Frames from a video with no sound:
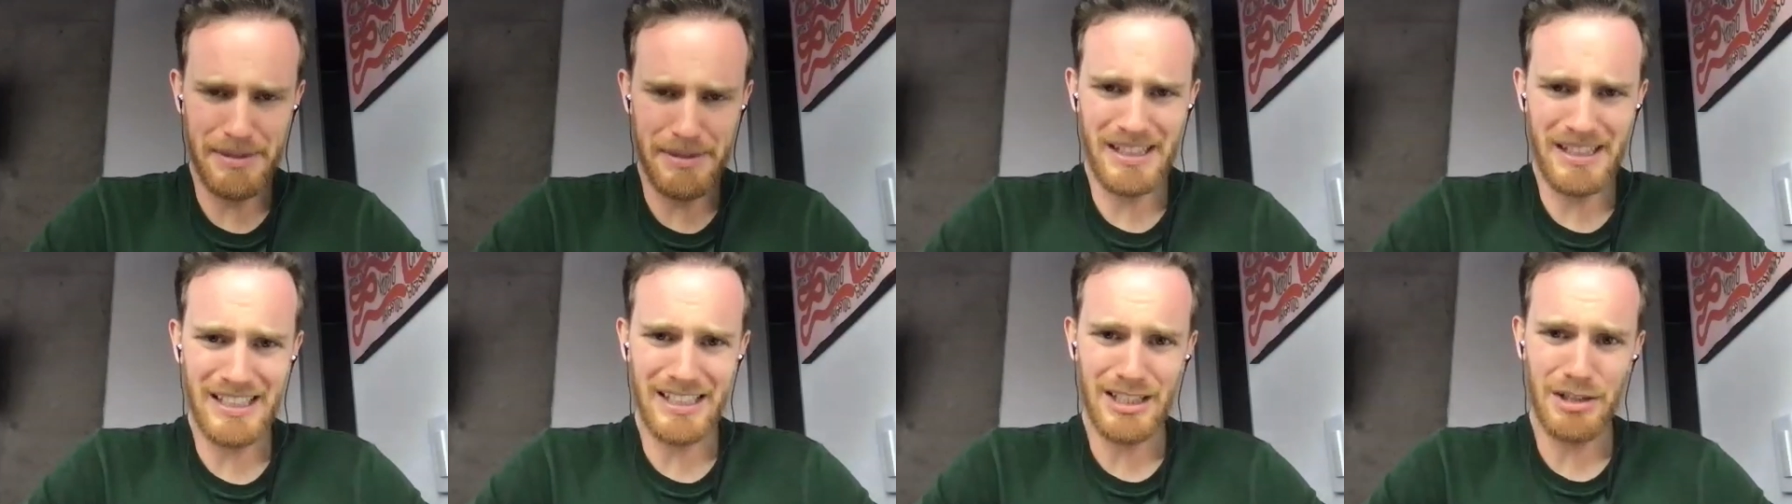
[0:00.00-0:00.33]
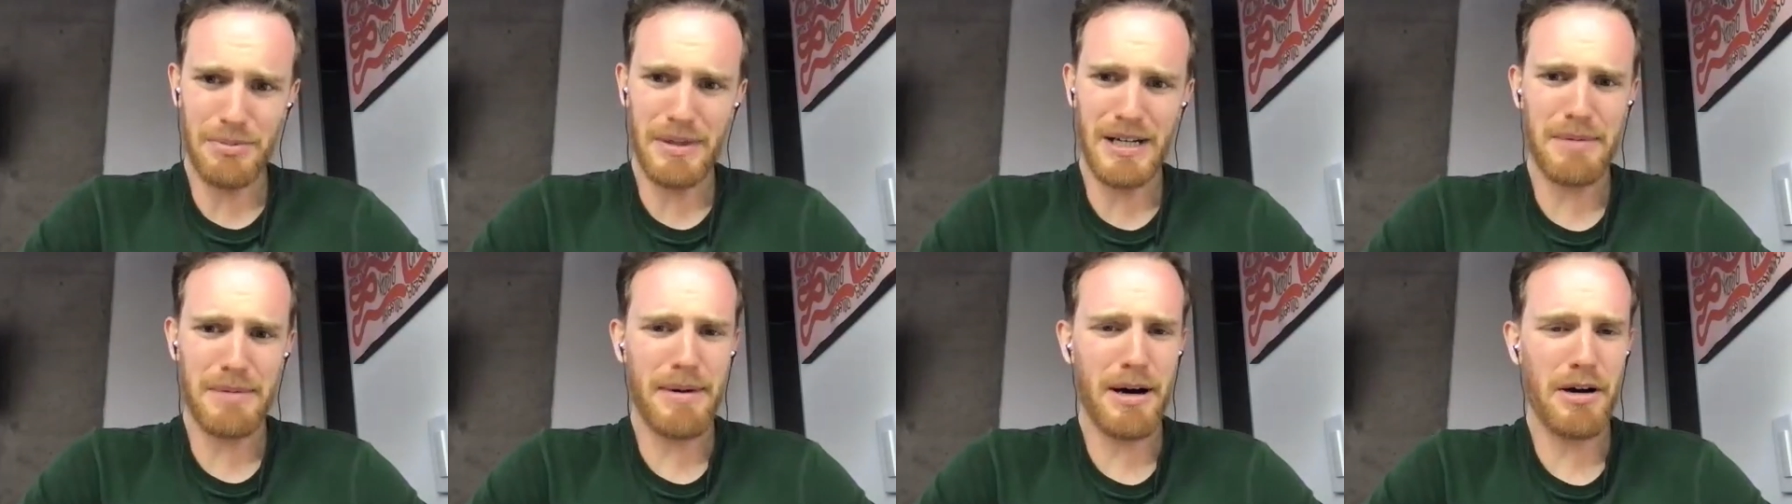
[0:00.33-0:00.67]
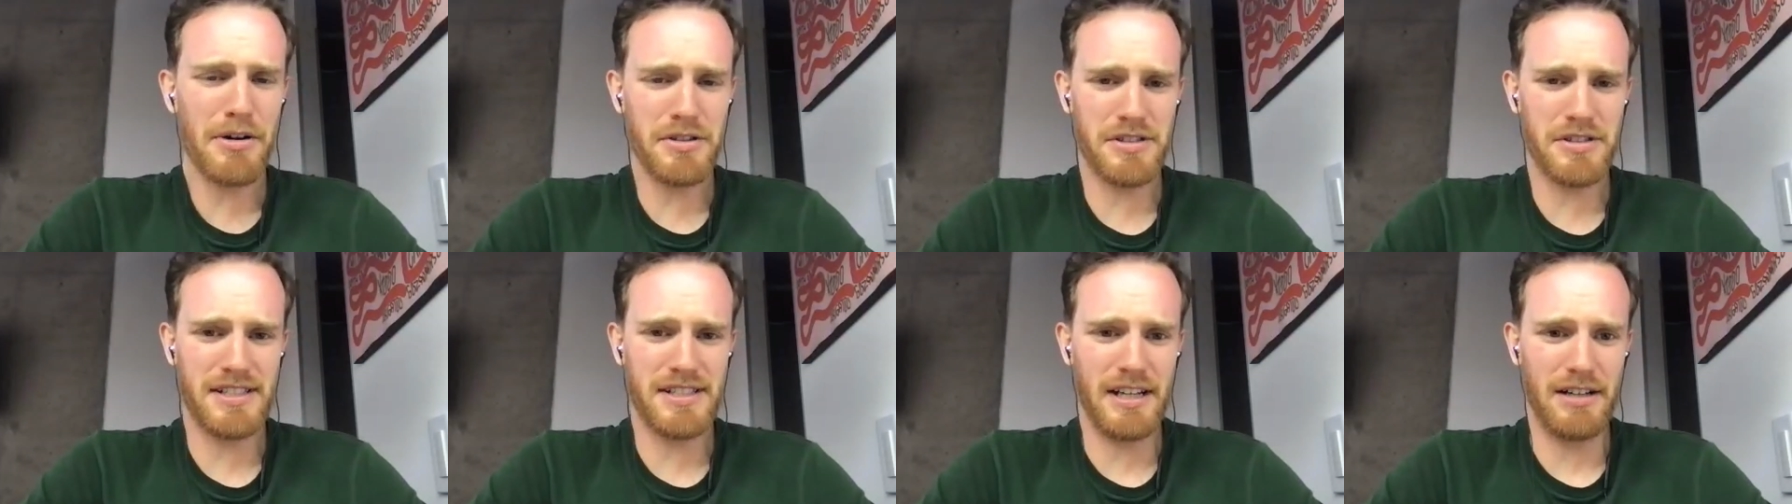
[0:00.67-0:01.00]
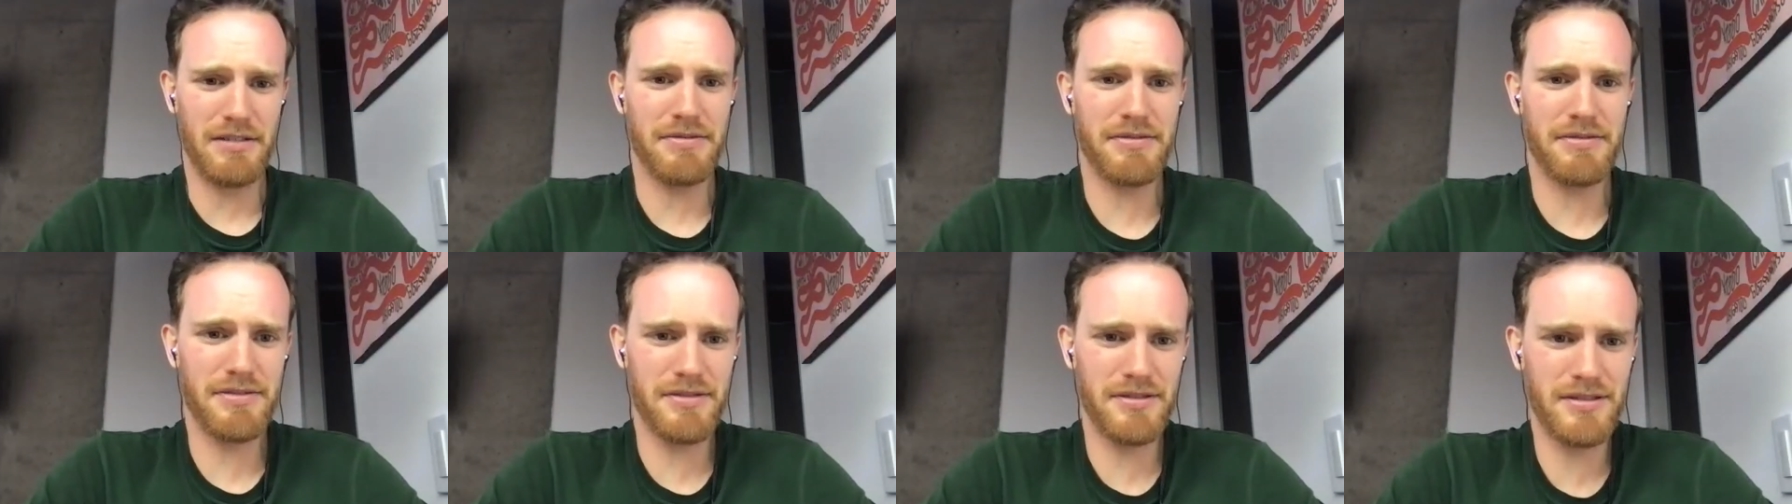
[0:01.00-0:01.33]
a little bit about
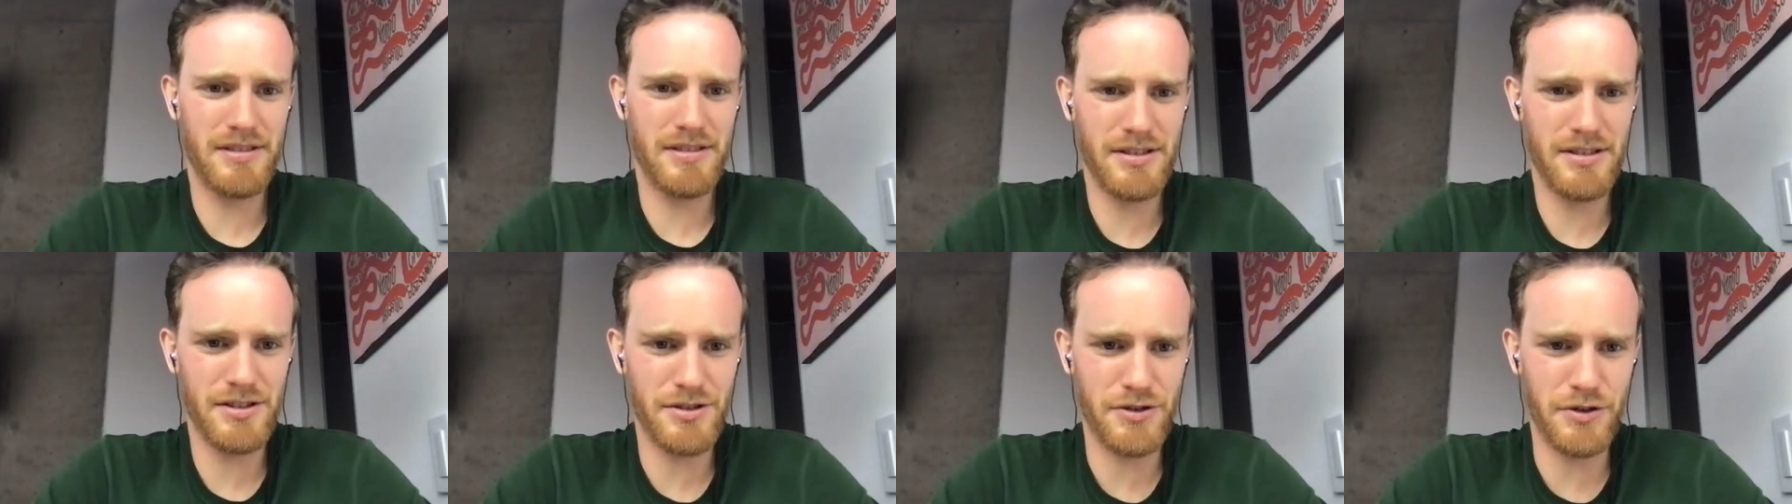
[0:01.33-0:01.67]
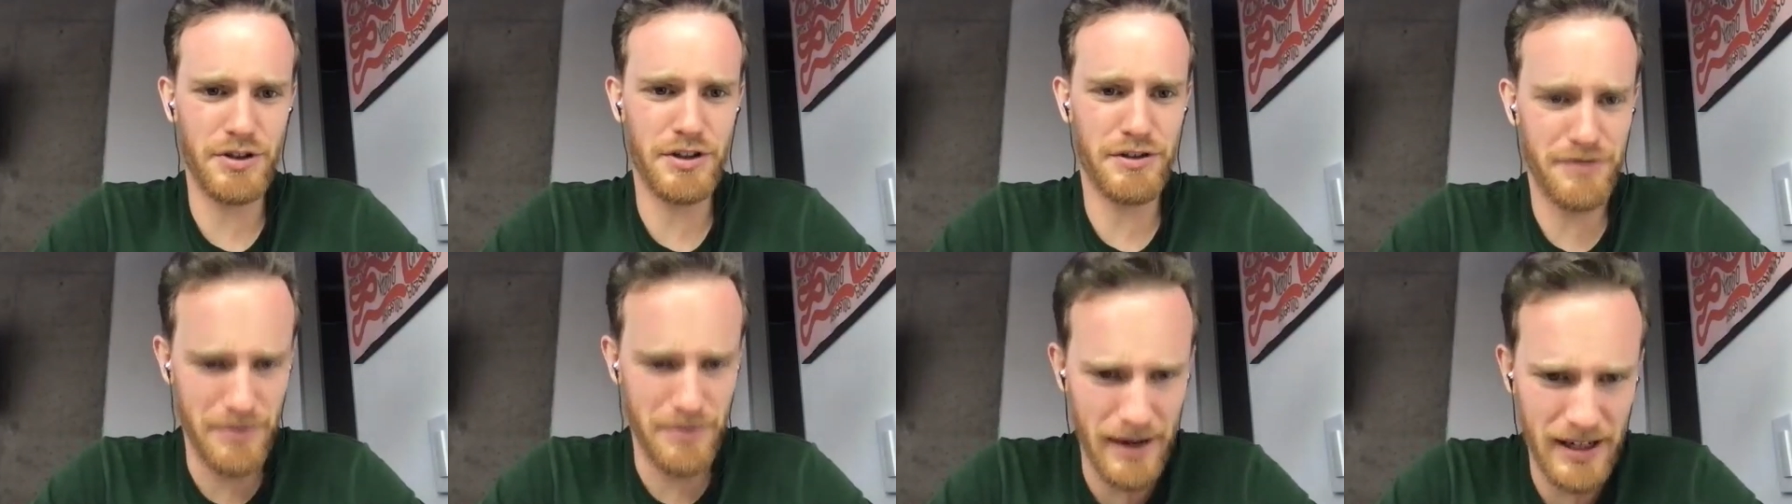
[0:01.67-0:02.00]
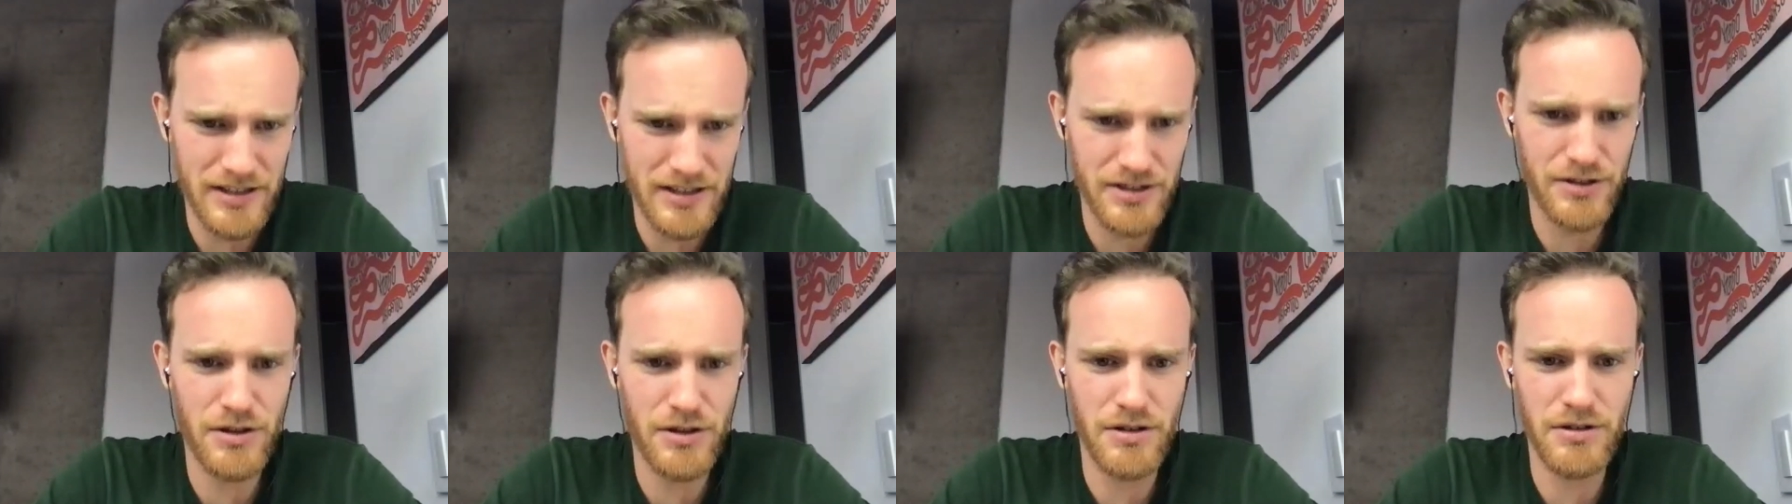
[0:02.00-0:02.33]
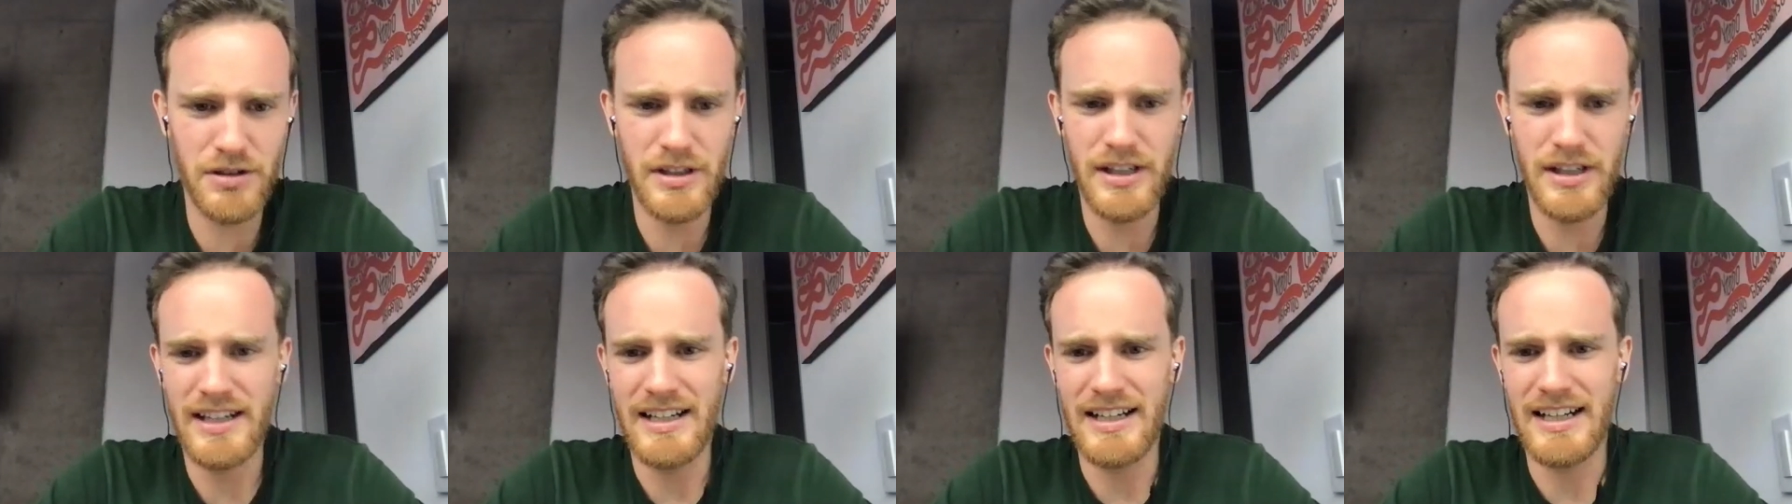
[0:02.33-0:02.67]
yourself. So you're from
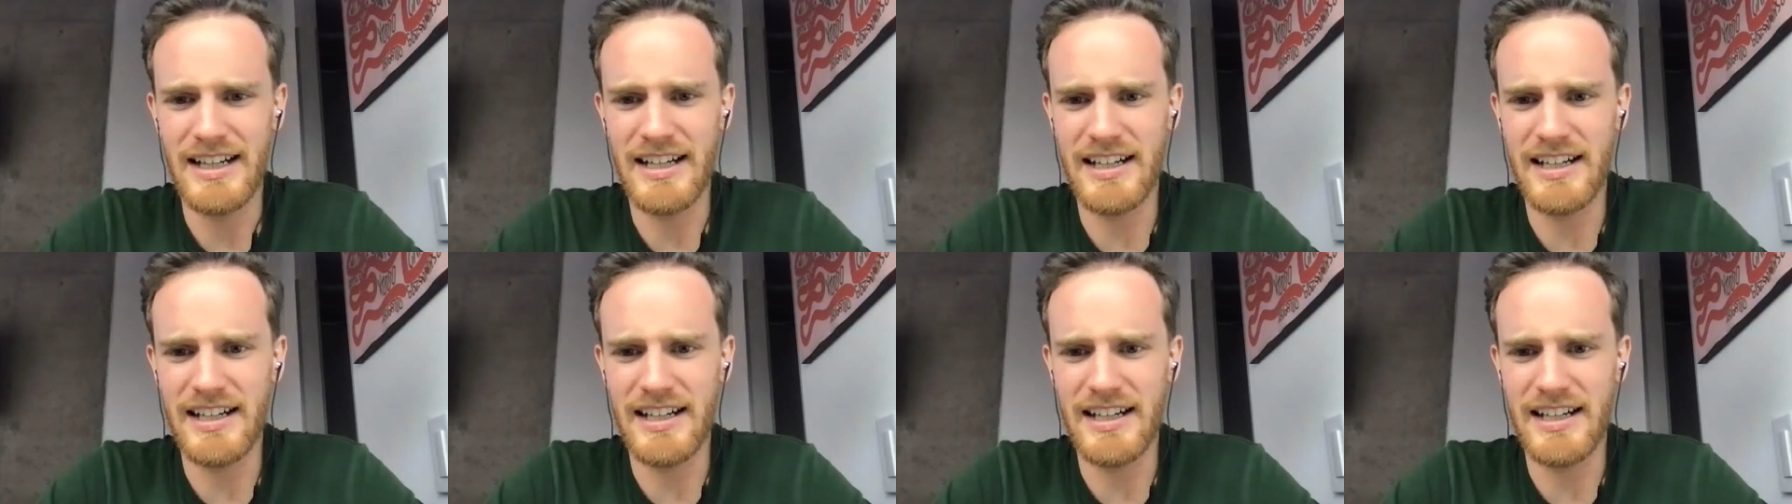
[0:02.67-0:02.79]
Mexico.